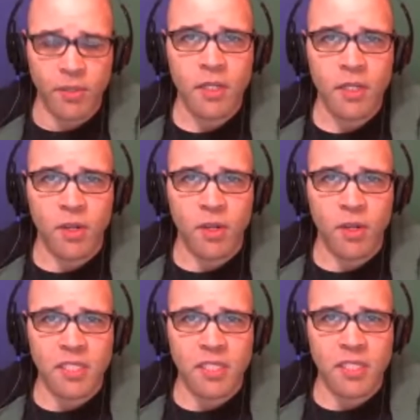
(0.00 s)
pretty
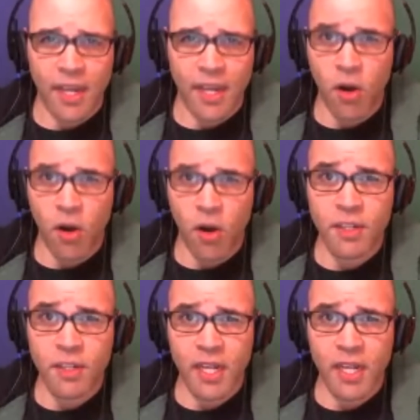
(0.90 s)
much set. And there are
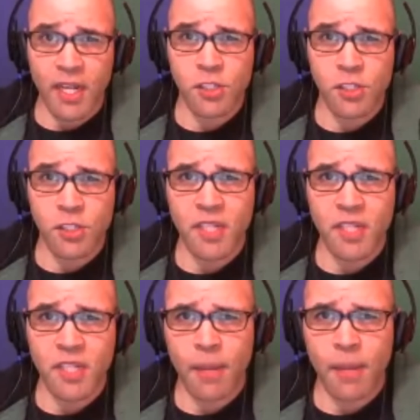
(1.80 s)
different kinds of ships in the
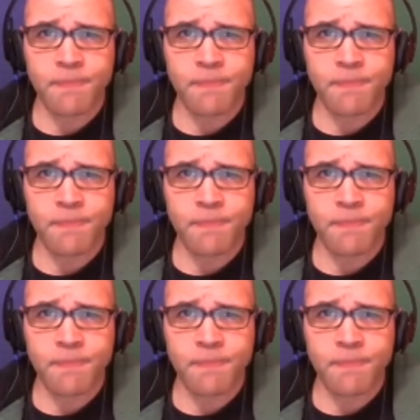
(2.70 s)
game?